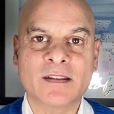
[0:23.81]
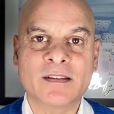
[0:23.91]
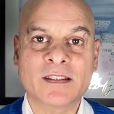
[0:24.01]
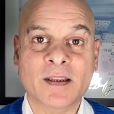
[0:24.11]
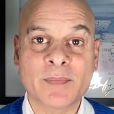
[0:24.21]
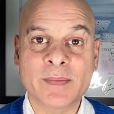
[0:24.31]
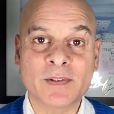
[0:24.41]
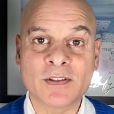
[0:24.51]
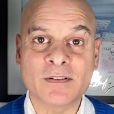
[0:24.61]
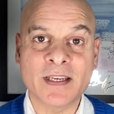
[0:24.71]
some people
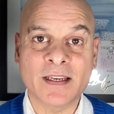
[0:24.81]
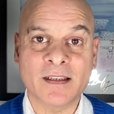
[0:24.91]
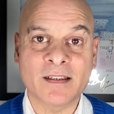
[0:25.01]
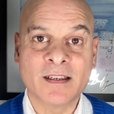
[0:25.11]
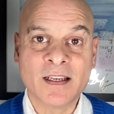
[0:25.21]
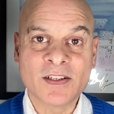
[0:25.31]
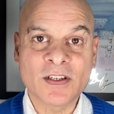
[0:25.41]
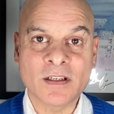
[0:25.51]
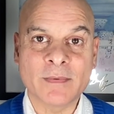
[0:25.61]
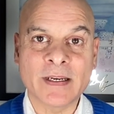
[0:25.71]
do get a
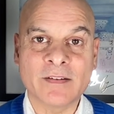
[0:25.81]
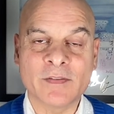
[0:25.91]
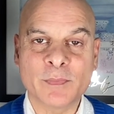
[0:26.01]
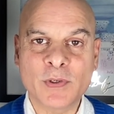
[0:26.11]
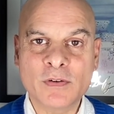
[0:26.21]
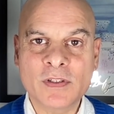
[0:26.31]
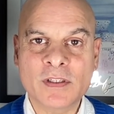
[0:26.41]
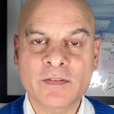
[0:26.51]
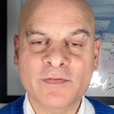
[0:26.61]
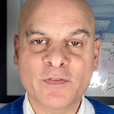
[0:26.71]
certain amount of abuse
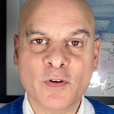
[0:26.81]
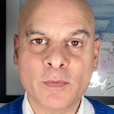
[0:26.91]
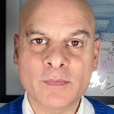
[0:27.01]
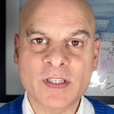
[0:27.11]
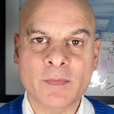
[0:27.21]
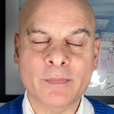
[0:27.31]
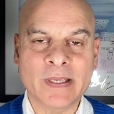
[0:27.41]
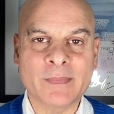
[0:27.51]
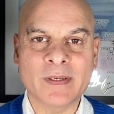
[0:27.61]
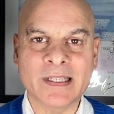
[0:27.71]
from some
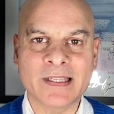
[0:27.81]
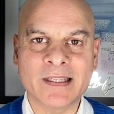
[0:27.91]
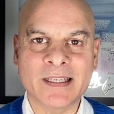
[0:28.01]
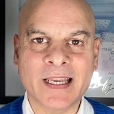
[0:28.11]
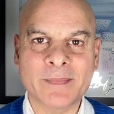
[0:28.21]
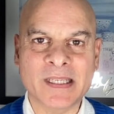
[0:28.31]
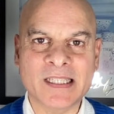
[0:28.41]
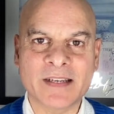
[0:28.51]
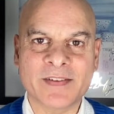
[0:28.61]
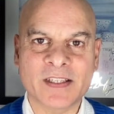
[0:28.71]
people in the
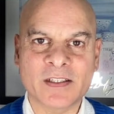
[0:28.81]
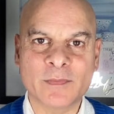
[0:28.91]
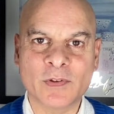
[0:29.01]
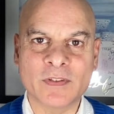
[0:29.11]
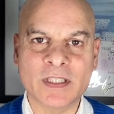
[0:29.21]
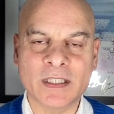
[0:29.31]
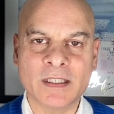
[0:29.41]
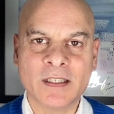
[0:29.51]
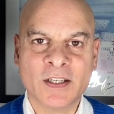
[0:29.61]
CFS community